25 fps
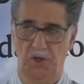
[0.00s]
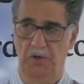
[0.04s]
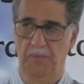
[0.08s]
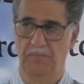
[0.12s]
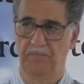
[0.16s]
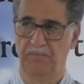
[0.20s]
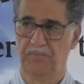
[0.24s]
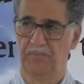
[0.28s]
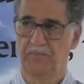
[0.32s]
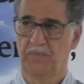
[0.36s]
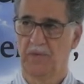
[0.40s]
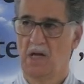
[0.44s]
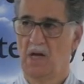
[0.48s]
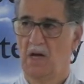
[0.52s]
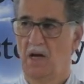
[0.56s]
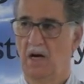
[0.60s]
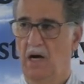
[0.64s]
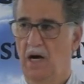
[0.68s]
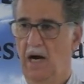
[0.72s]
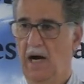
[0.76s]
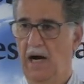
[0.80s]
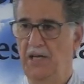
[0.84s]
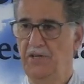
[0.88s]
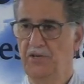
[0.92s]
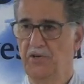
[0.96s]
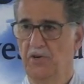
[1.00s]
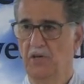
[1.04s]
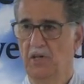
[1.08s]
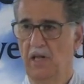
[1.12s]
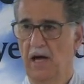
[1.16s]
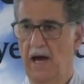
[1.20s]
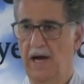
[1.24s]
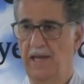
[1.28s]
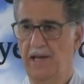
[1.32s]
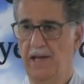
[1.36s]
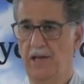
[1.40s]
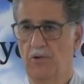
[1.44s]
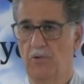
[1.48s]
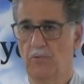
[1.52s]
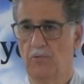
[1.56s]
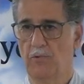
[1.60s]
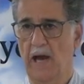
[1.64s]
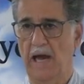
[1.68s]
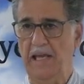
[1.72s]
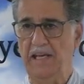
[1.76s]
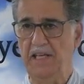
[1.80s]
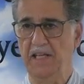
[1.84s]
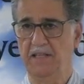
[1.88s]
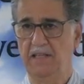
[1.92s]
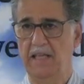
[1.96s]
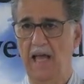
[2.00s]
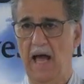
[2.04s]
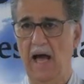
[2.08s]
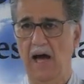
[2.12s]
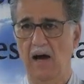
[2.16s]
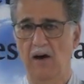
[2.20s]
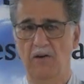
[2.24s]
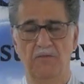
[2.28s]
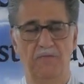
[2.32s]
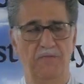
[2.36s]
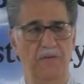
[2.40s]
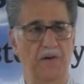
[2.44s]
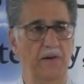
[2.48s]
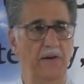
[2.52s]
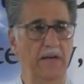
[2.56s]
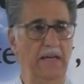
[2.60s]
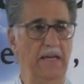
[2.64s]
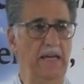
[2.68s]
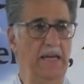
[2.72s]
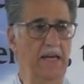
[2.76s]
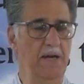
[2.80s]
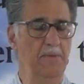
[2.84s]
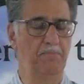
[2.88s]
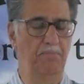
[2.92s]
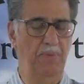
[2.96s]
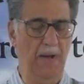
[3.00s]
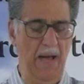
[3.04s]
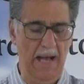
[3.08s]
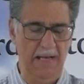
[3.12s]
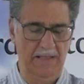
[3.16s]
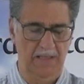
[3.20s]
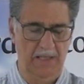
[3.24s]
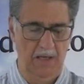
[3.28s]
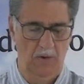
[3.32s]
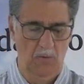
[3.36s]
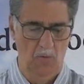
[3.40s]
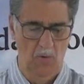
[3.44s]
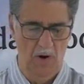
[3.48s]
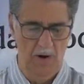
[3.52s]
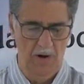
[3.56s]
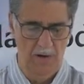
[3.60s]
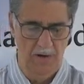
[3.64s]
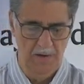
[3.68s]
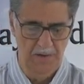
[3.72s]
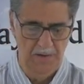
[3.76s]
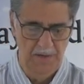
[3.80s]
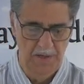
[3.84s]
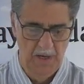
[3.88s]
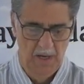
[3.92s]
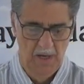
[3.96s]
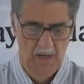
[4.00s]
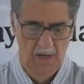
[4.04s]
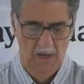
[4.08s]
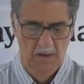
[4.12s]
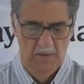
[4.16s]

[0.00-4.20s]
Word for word: image. Underline it. Write it down. Very impacting word.